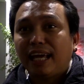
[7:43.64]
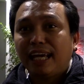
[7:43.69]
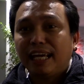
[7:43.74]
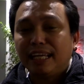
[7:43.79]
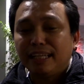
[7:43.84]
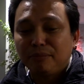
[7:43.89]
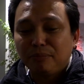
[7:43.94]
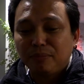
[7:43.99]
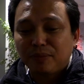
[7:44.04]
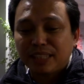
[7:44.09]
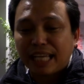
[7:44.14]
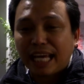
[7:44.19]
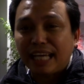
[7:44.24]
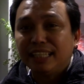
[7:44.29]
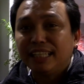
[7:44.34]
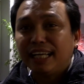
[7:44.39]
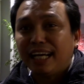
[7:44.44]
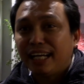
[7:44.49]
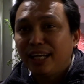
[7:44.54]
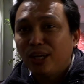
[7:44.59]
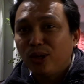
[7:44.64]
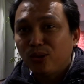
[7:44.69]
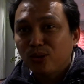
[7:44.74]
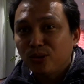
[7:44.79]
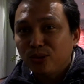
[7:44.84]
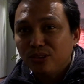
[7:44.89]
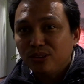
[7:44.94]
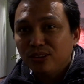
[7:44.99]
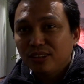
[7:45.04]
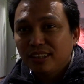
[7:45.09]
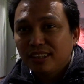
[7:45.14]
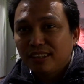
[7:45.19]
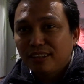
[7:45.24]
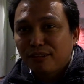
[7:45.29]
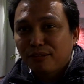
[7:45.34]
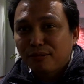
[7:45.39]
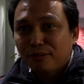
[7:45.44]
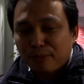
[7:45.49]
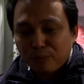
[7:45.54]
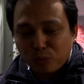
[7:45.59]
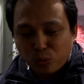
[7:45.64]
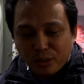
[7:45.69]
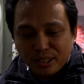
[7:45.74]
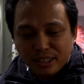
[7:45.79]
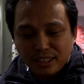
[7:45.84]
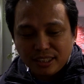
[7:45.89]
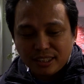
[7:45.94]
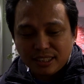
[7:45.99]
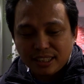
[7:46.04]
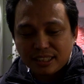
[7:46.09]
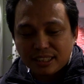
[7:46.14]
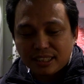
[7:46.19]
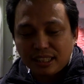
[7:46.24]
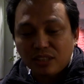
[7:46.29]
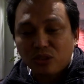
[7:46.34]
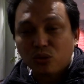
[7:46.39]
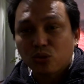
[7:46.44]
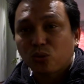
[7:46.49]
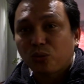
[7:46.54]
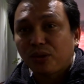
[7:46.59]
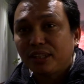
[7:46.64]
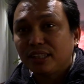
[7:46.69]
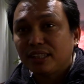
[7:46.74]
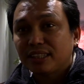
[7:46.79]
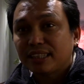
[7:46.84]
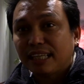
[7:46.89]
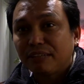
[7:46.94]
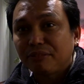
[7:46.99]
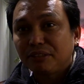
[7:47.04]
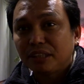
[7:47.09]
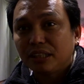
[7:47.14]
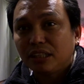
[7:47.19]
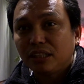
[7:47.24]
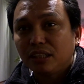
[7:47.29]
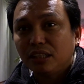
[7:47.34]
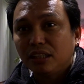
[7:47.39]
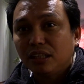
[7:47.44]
In China alone, from 2016 to 2017,